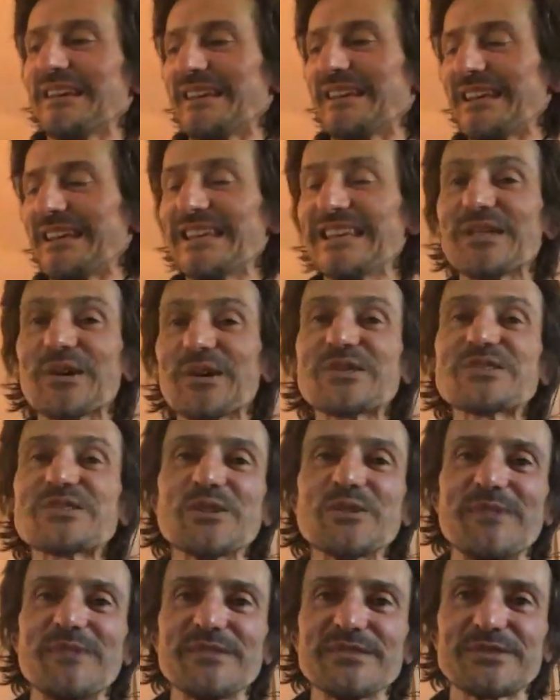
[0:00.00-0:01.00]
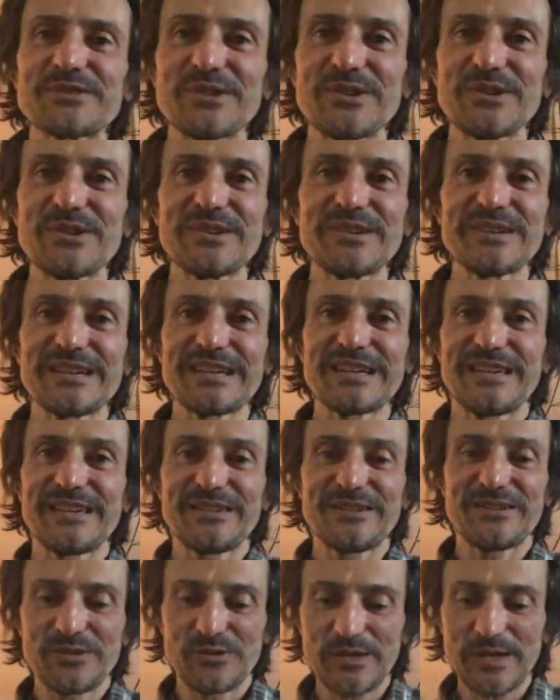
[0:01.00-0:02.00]
He's also a mentor. Hey,
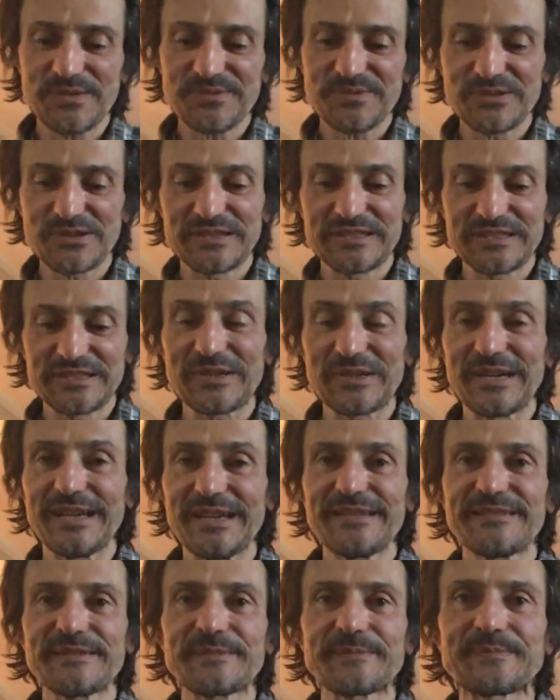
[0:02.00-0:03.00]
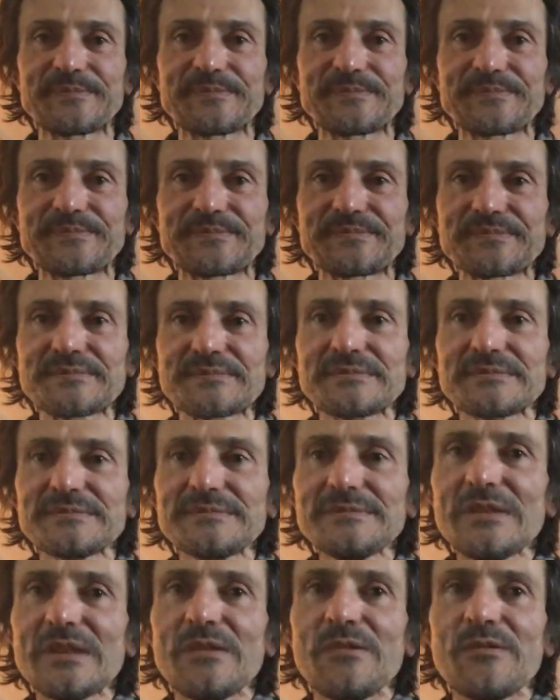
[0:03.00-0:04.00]
you're absolutely right.
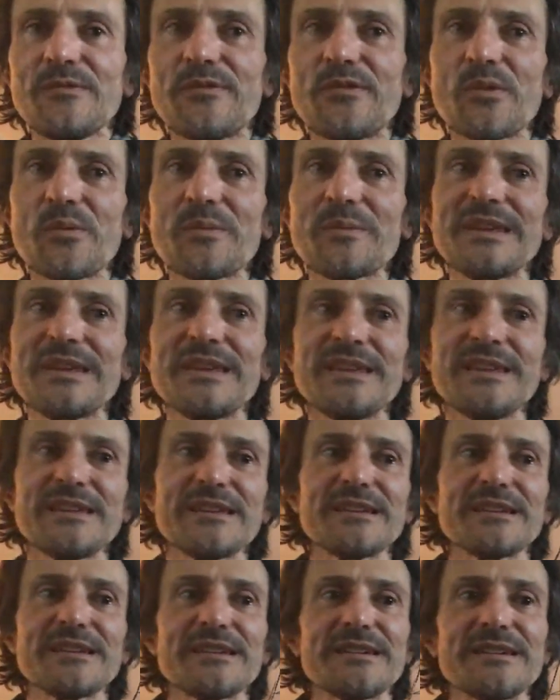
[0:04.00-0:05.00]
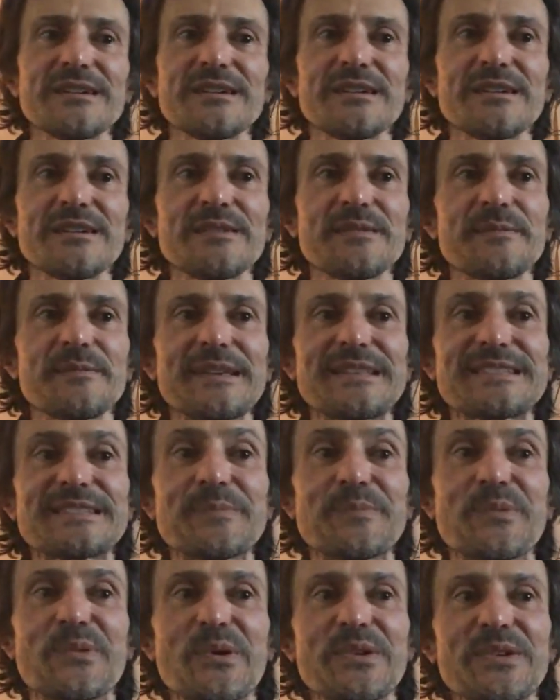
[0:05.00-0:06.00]
For me, it's
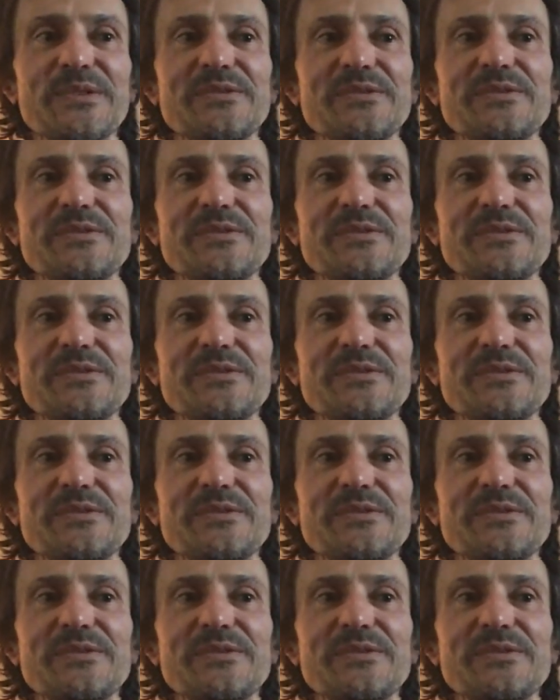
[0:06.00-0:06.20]
important.